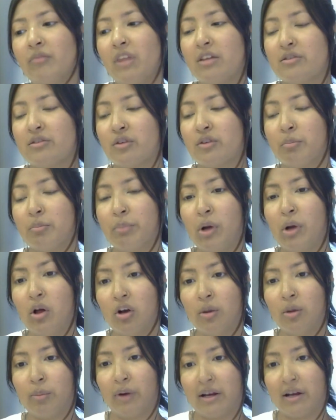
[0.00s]
So the
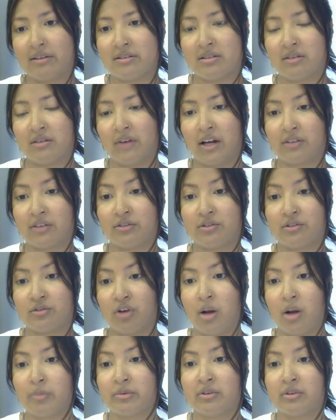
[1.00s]
bulk prices have actually
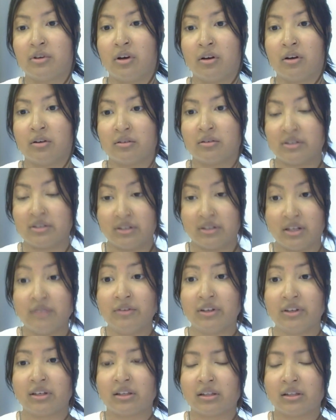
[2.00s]
dropped
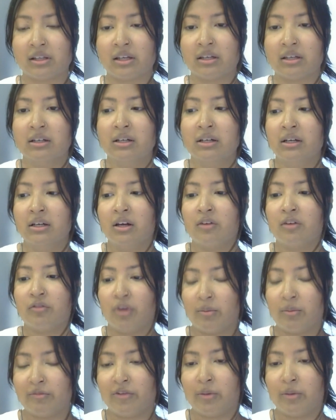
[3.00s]
significantly
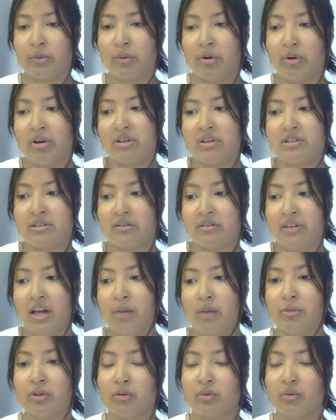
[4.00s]
from February until now,
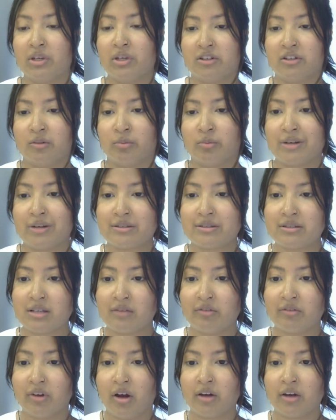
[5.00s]
but the retail prices
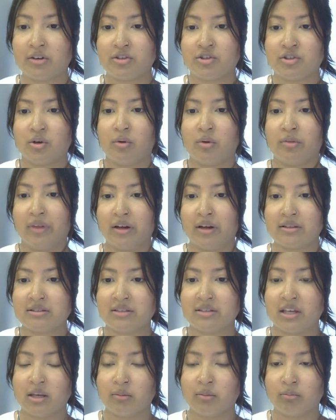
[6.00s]
have not shown that
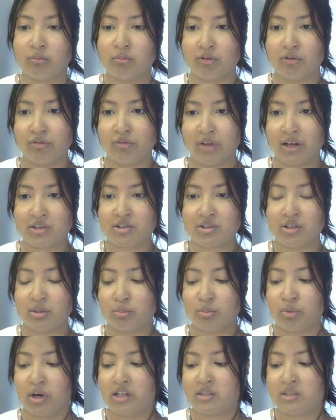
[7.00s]
same reflection in
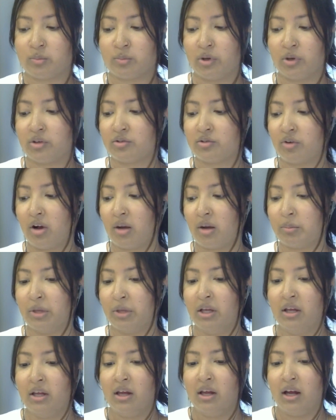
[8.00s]
price point drop.
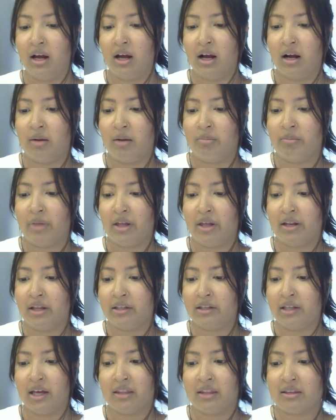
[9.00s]
And
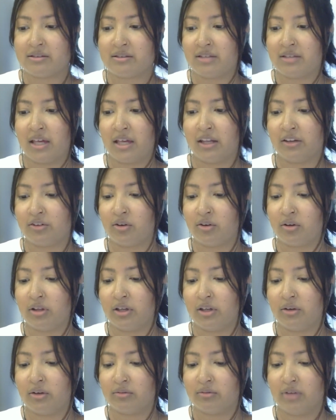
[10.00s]
again, this is anecdotal.
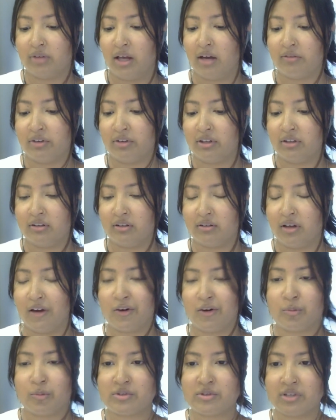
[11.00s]
I don't have any
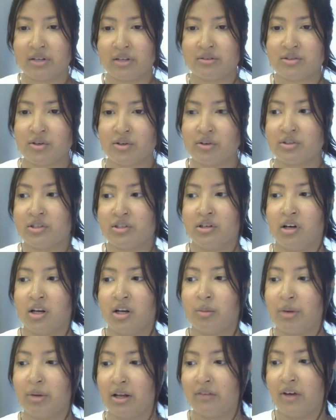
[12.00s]
100% certainty on
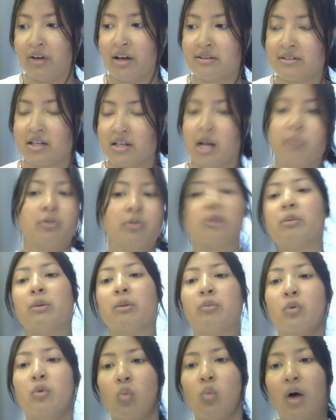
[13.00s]
it, but I've asked a couple of
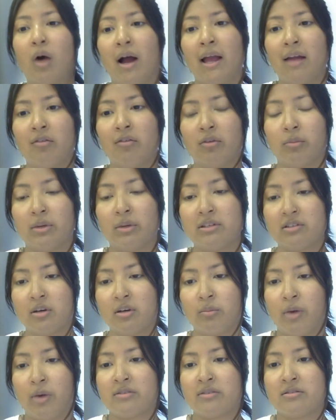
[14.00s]
people, why have the retail
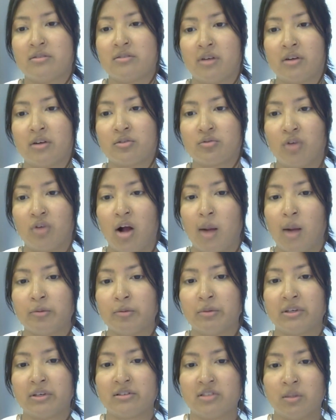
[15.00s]
prices not dropped?
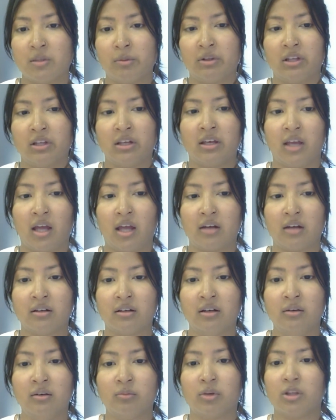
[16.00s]
Because typically in
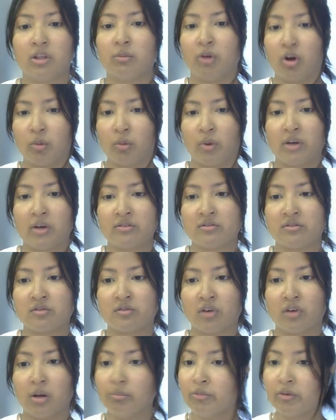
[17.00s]
Canada, when the bulk prices
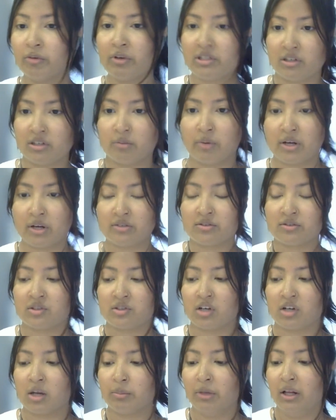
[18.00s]
drop, the retail prices
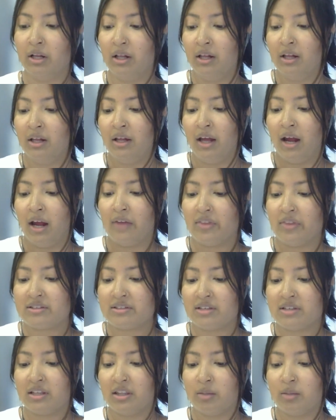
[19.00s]
drop. And they
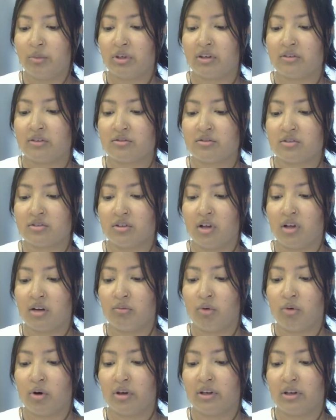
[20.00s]
said that because there's a lot
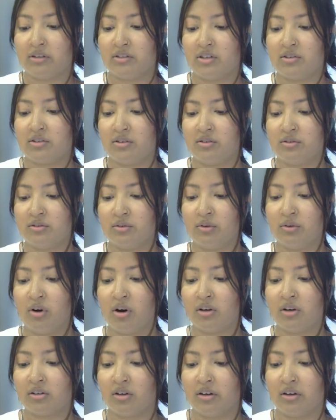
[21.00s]
of organizations who
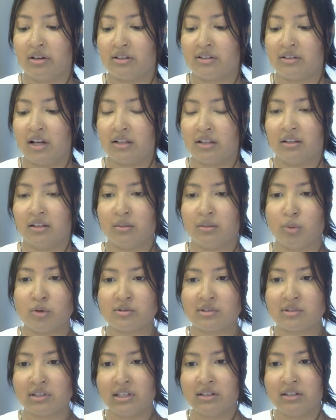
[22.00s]
aren't on exactly the
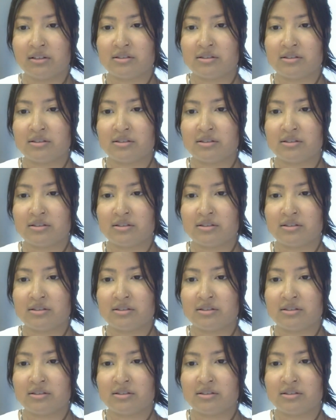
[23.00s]
most legal